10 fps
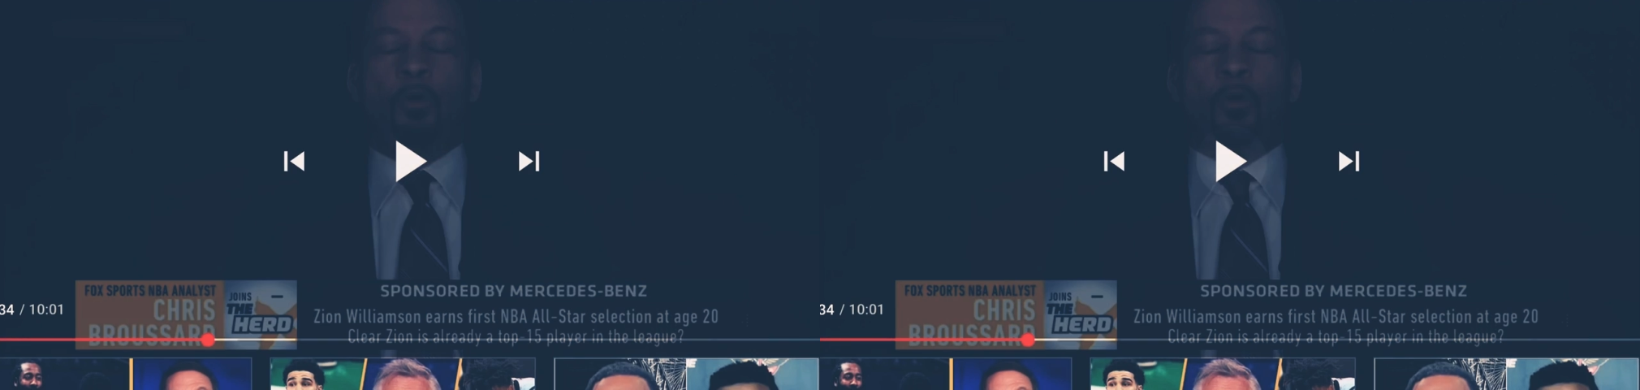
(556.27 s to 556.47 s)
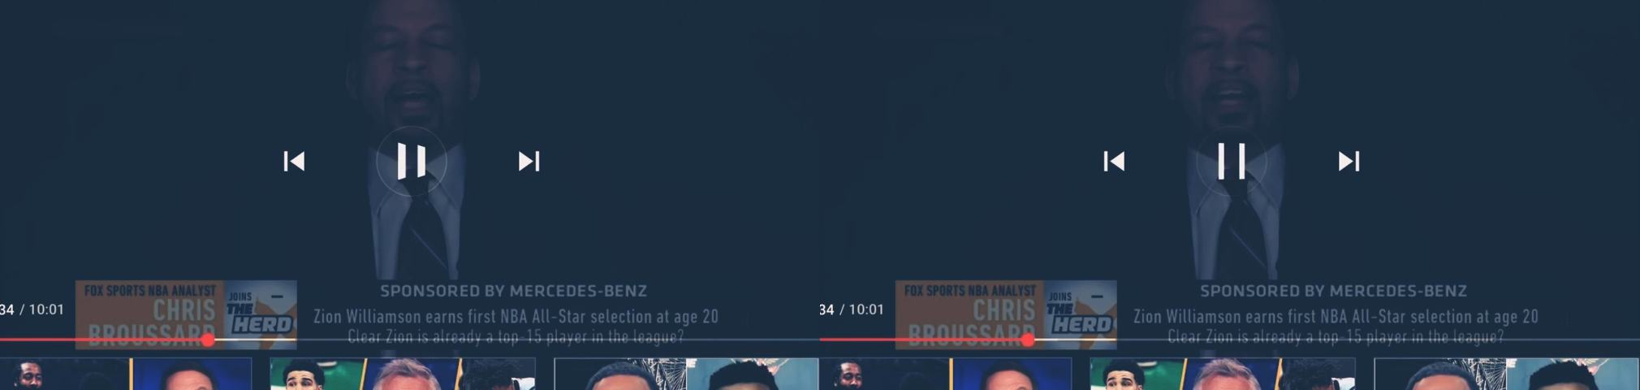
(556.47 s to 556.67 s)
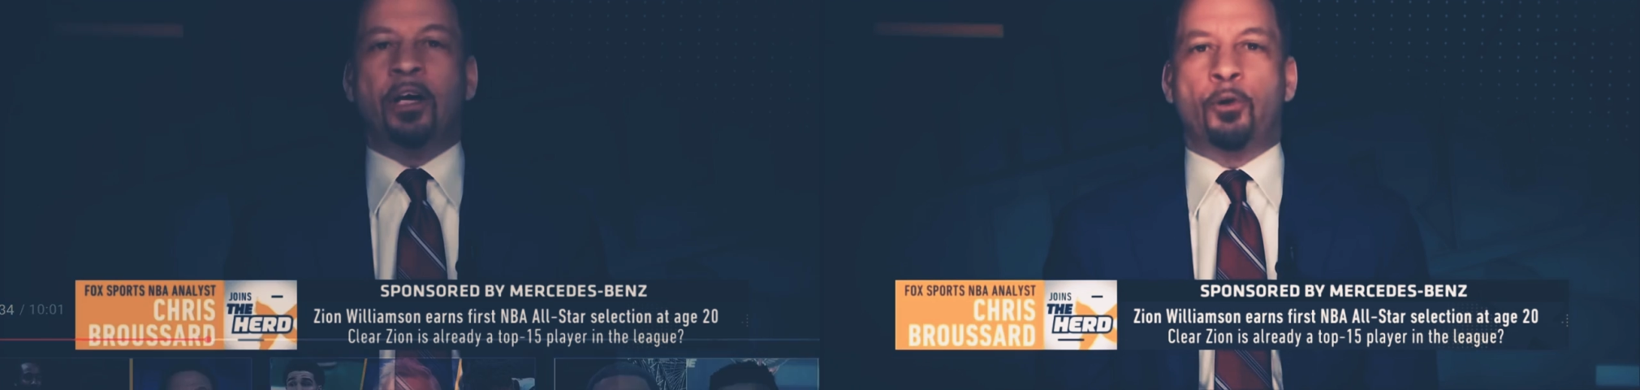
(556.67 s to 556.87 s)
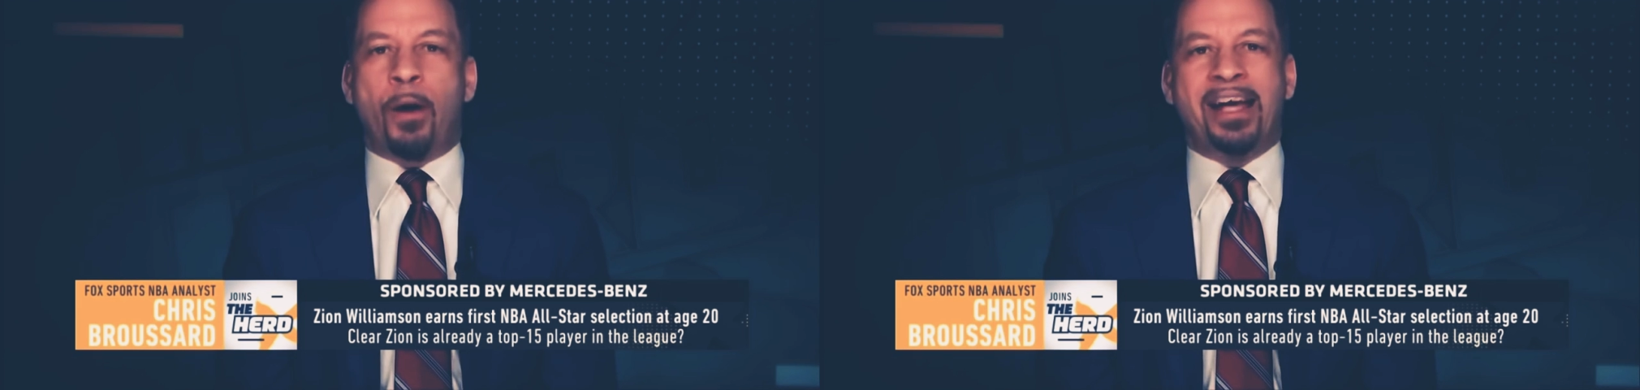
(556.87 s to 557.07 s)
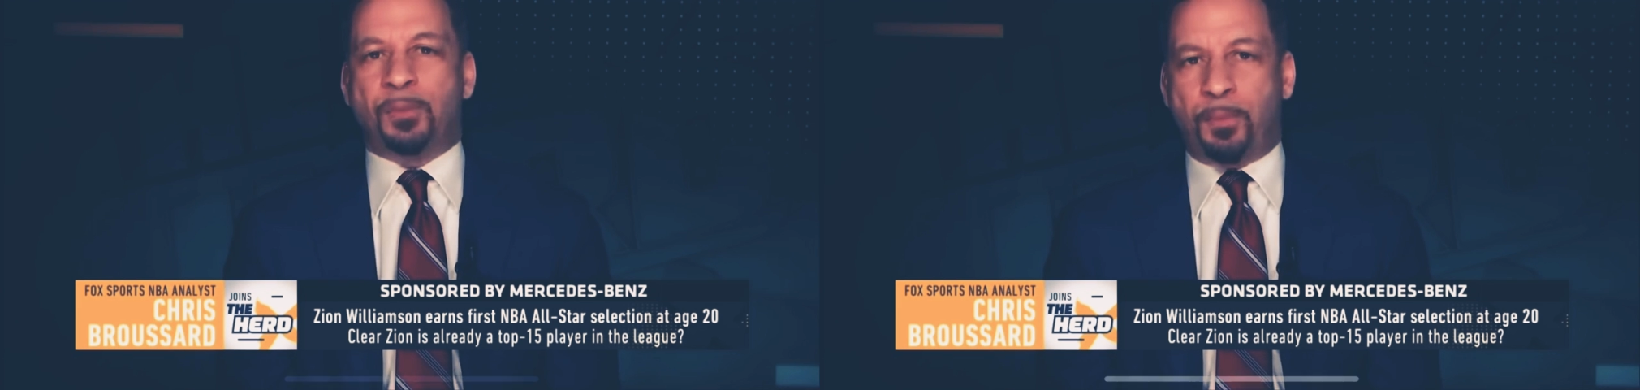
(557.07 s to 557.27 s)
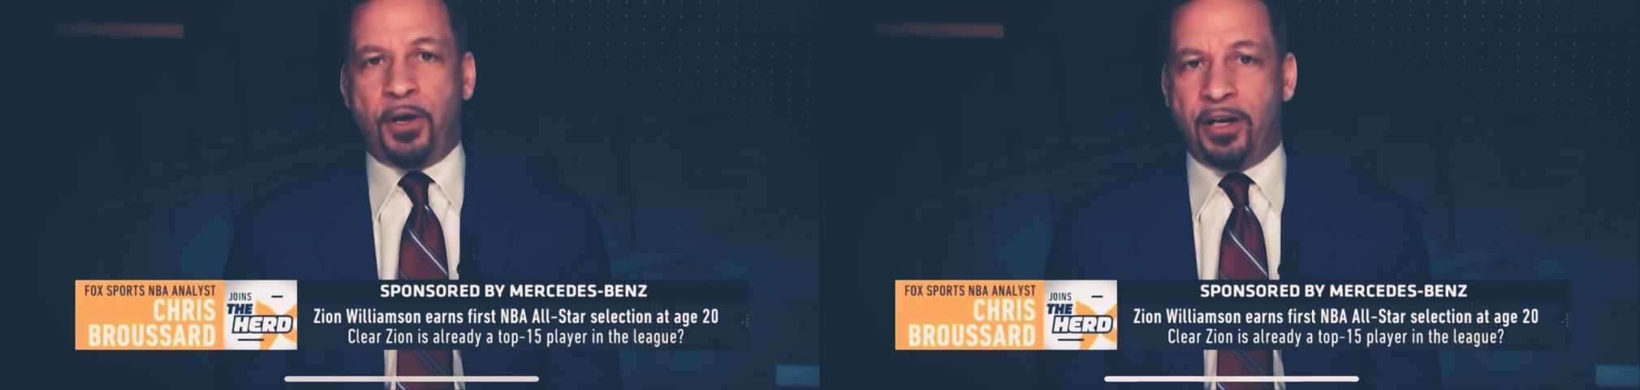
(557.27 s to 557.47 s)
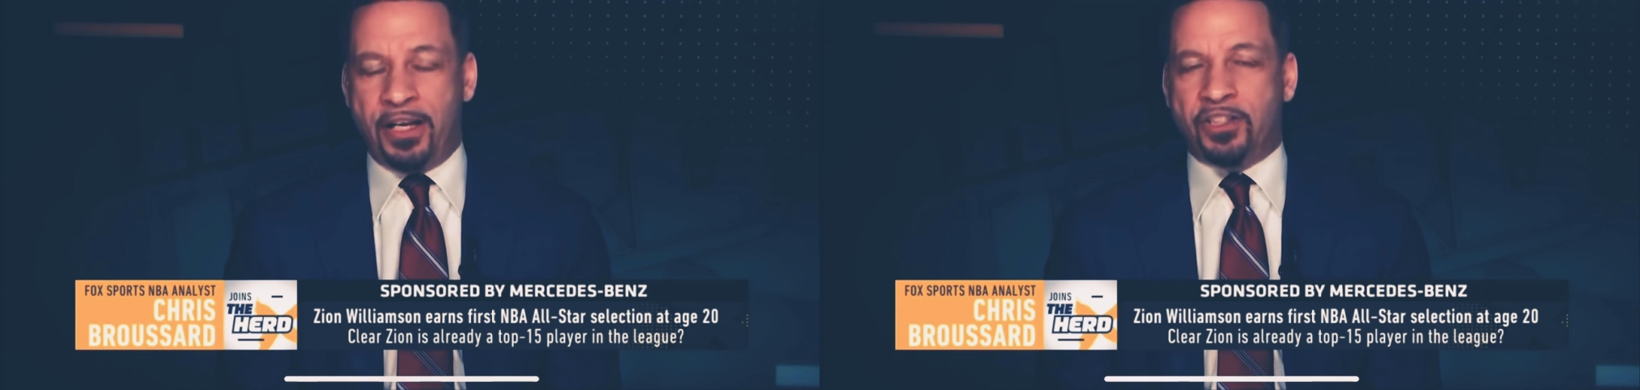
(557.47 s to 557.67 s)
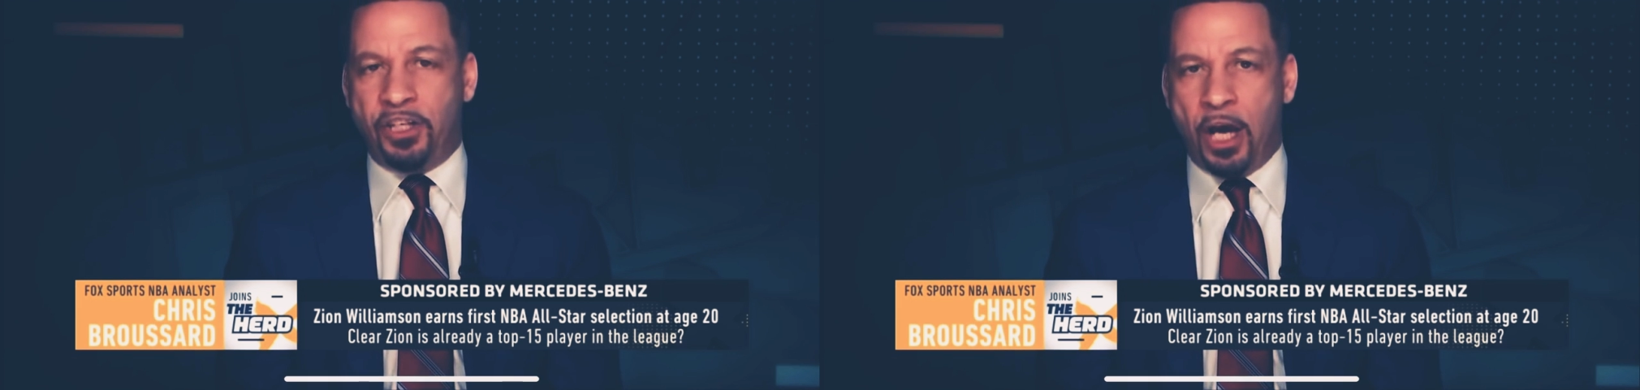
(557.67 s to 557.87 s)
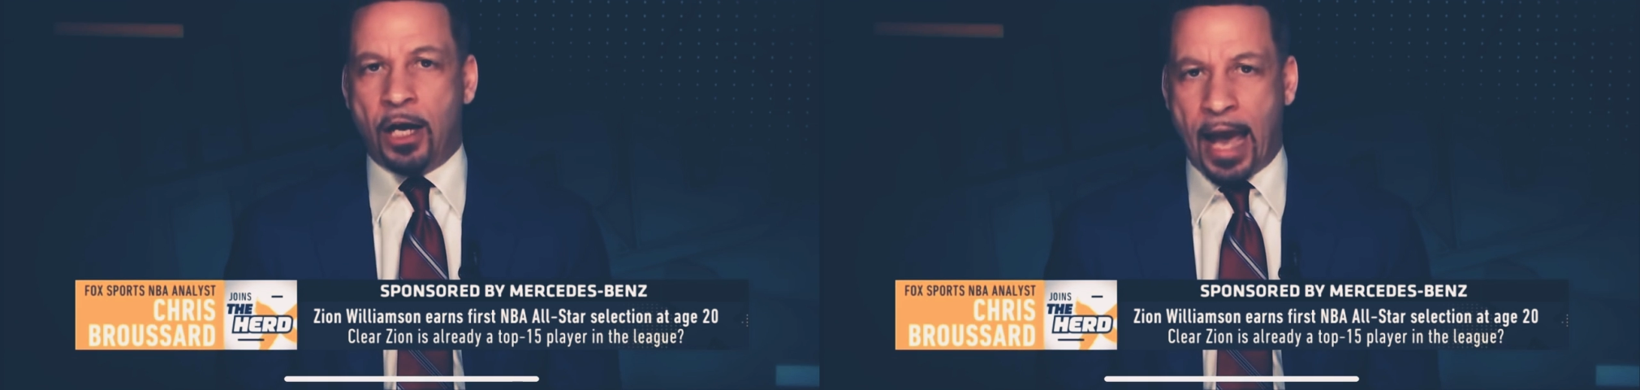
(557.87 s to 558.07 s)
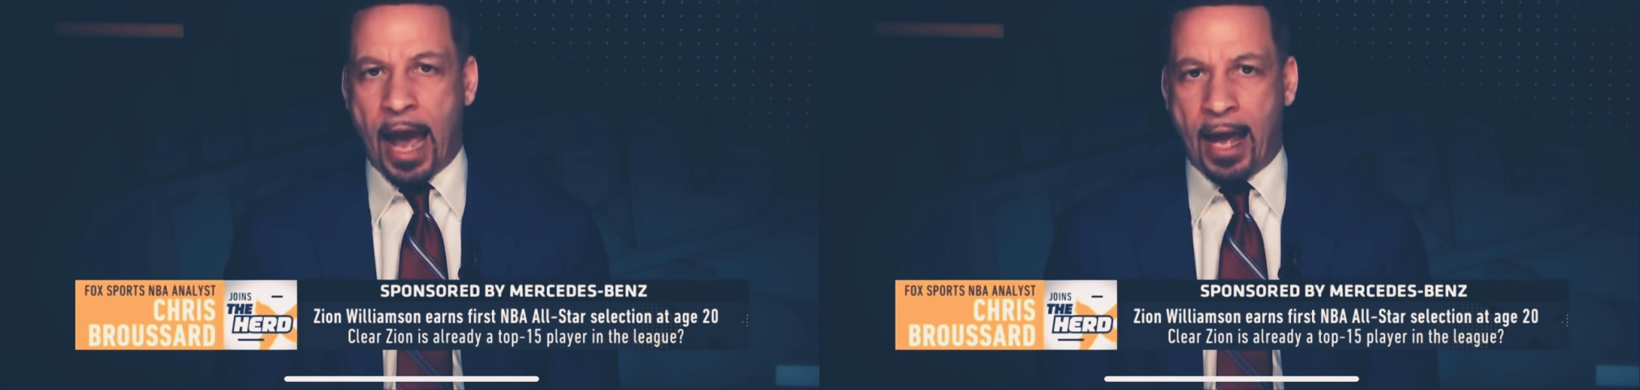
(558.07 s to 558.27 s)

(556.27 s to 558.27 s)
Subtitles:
You get a grace period as a young guy.